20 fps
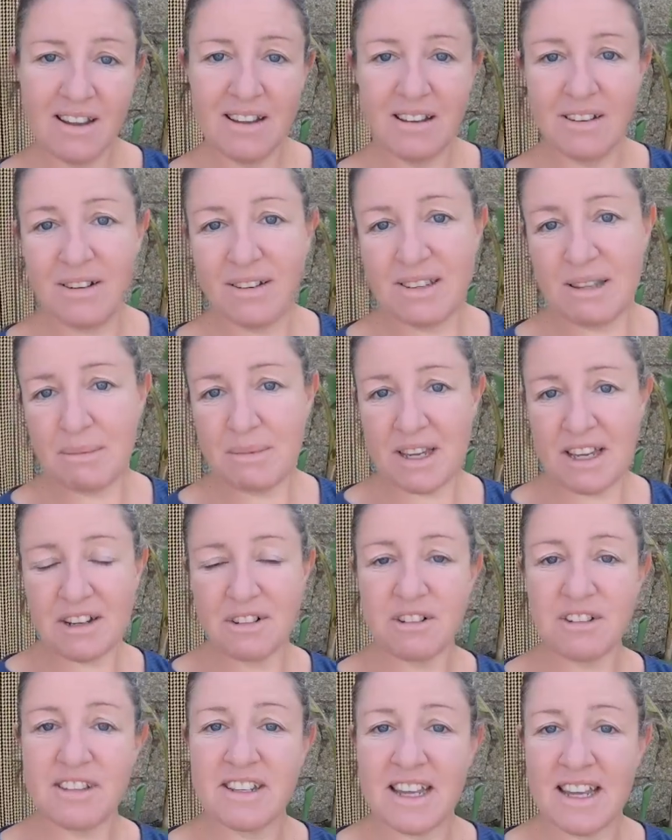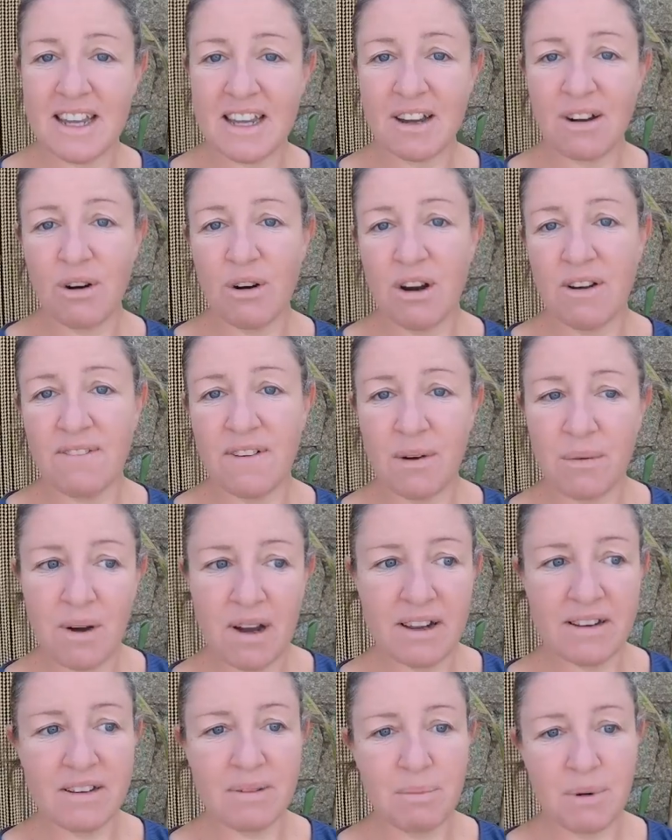do something interesting, or if I
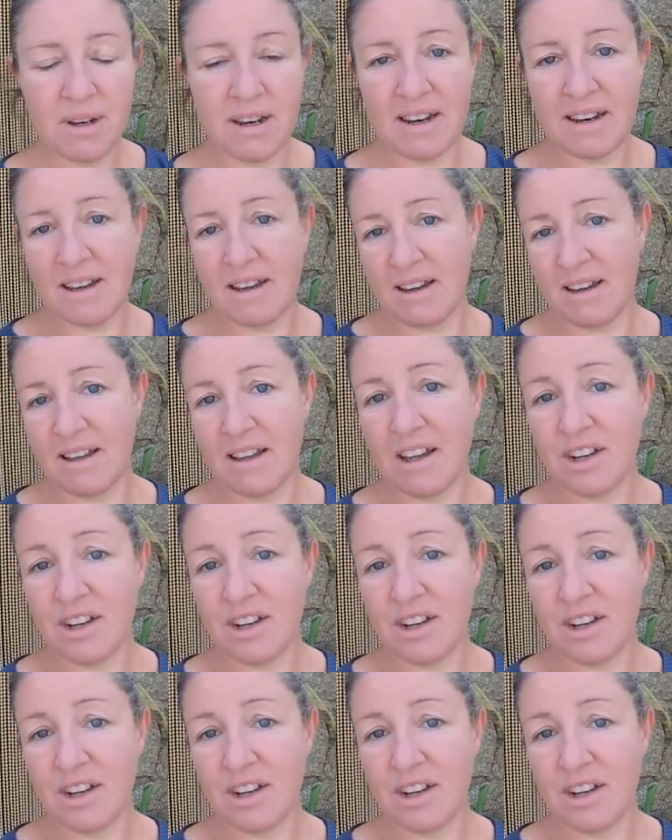want to put in a